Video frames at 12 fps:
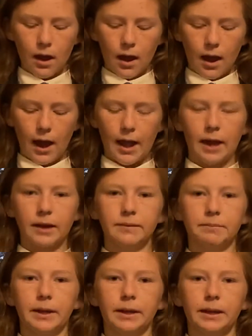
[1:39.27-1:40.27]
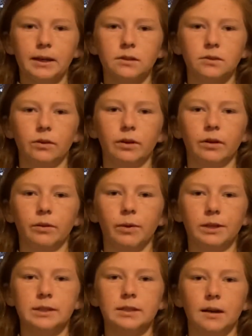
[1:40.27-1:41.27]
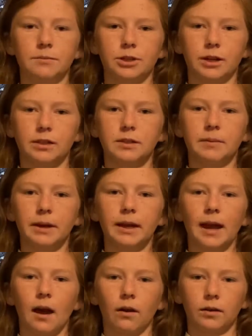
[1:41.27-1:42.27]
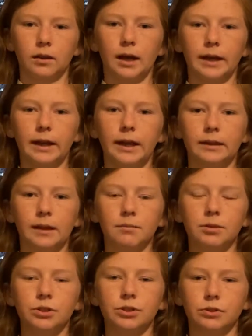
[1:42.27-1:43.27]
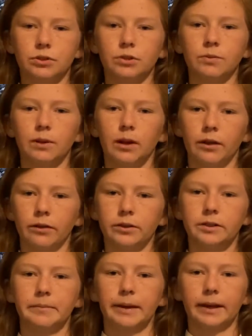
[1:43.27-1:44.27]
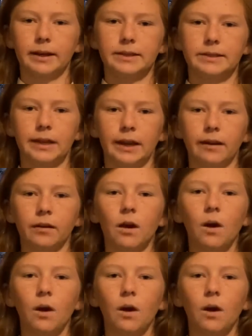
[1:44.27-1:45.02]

I added baking soda to one subject to make it alkaline and lemon juice to another to make it acidic,